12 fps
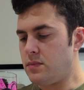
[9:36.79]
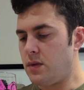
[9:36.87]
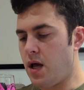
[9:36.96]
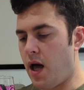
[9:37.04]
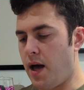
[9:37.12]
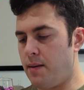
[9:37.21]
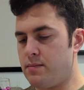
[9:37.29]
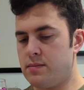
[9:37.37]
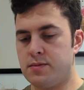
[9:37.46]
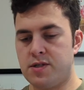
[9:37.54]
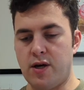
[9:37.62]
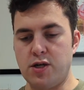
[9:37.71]

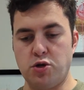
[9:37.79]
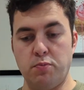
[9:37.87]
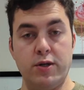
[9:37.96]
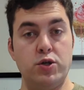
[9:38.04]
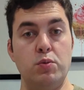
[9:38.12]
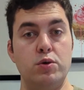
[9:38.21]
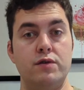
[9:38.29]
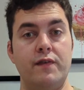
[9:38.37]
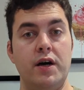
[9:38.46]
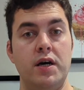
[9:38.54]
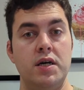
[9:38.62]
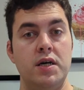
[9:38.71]
So it shouldn't be too much of
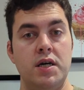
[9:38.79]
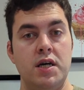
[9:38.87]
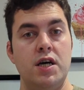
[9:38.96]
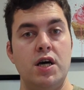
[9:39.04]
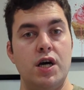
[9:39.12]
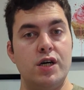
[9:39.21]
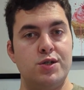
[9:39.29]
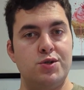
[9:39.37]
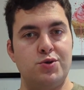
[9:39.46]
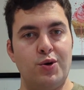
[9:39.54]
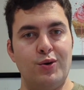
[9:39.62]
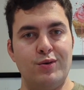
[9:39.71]
a
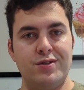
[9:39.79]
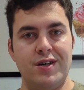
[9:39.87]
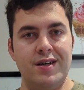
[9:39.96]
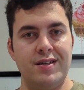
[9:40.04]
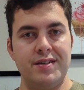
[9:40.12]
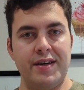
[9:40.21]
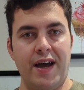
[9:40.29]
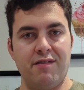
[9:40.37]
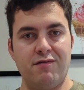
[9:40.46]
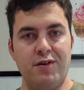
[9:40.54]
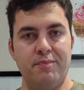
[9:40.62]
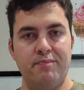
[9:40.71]
struggle to get
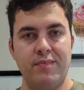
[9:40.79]
through.